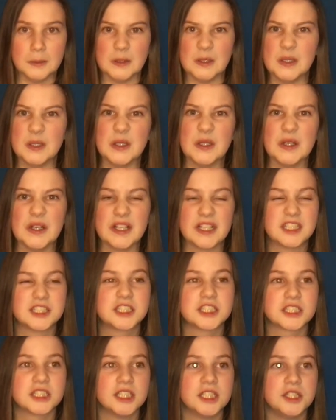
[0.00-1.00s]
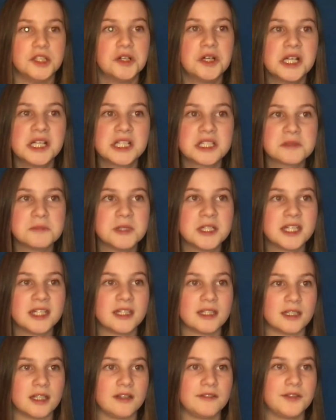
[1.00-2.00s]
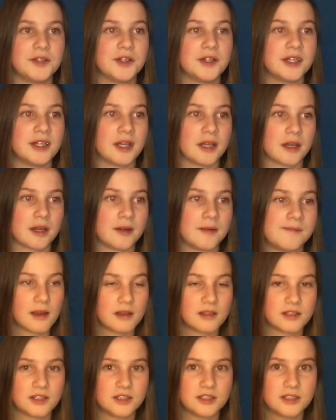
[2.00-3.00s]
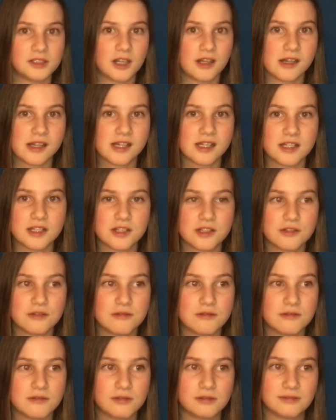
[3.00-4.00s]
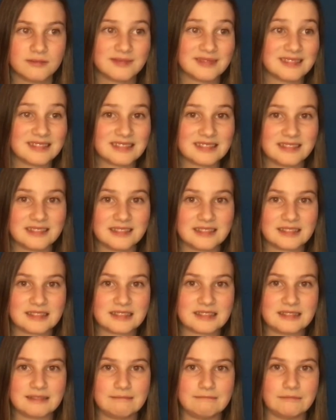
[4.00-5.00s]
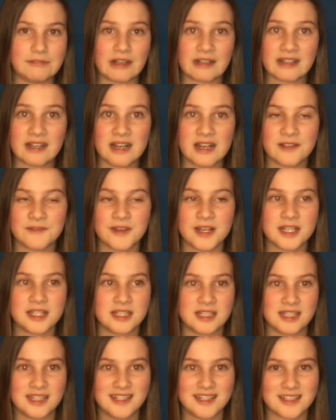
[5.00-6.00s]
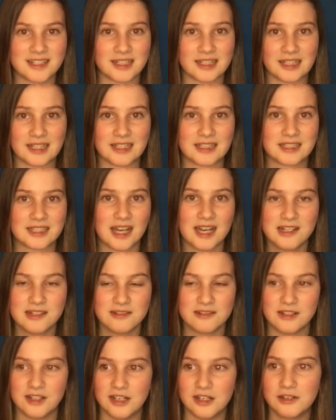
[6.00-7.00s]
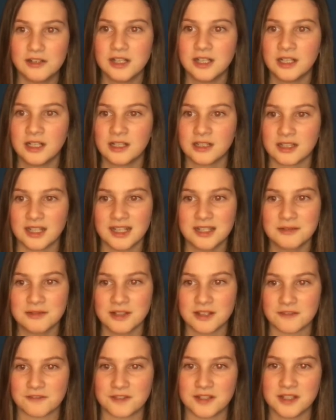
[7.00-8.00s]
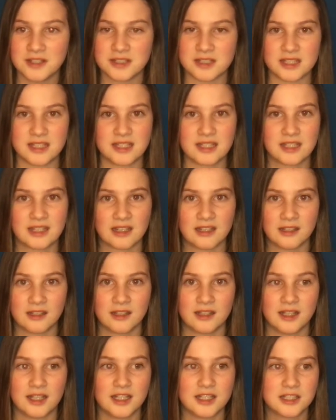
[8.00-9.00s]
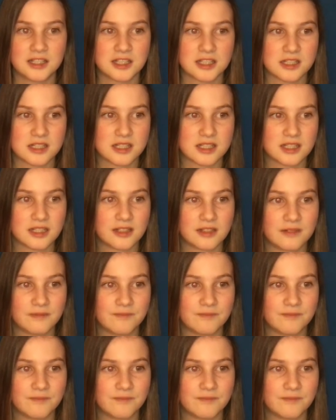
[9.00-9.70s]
And it just annoys me, and I feel like they're starting to run out of ideas, I guess. I don't know. That's what it feels like. It's just,